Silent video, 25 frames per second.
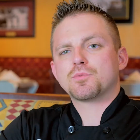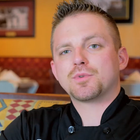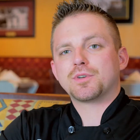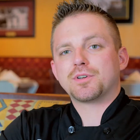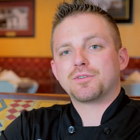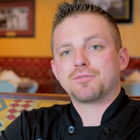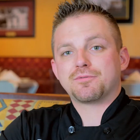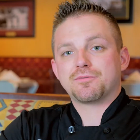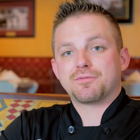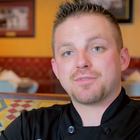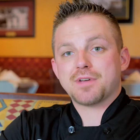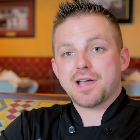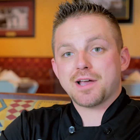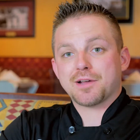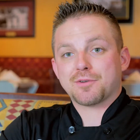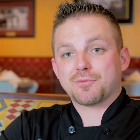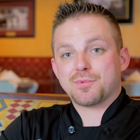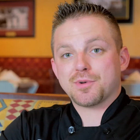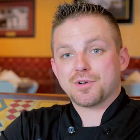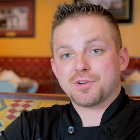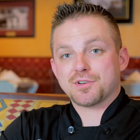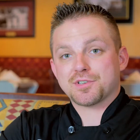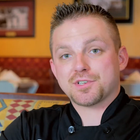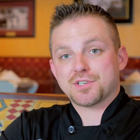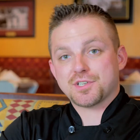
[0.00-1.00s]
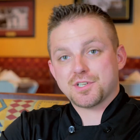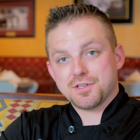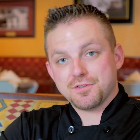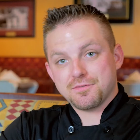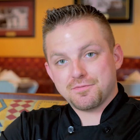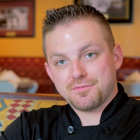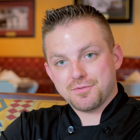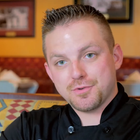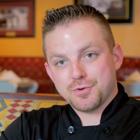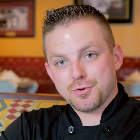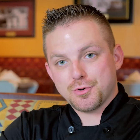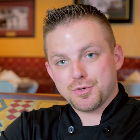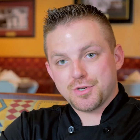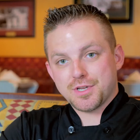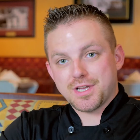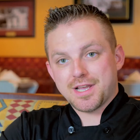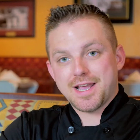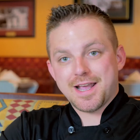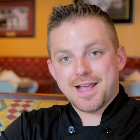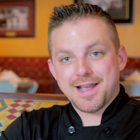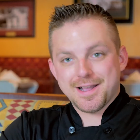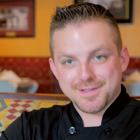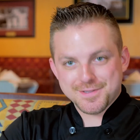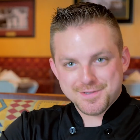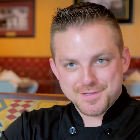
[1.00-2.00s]
when in fact we're a seafood
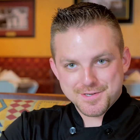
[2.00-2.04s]
and